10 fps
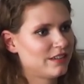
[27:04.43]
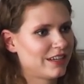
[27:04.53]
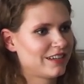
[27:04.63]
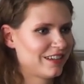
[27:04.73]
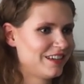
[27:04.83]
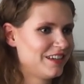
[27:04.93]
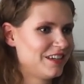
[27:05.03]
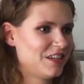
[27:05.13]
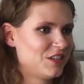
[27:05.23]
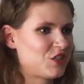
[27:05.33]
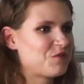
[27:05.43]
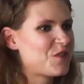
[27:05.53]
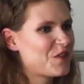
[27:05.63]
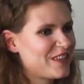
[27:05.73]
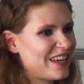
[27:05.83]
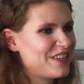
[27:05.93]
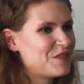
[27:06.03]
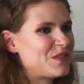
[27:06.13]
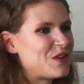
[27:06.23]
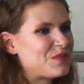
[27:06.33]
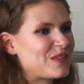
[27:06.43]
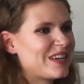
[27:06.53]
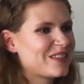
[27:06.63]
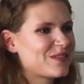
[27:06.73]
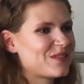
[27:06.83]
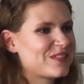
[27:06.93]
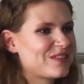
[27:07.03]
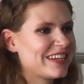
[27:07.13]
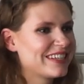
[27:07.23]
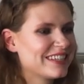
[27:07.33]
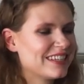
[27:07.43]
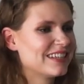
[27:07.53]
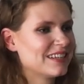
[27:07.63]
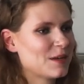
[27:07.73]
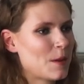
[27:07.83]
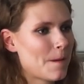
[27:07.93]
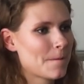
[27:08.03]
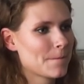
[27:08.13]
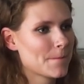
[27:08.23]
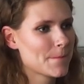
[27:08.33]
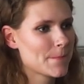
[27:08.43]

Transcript: Yeah. Like, I mean, don't worry that you don't pronounce the word right. Way, though.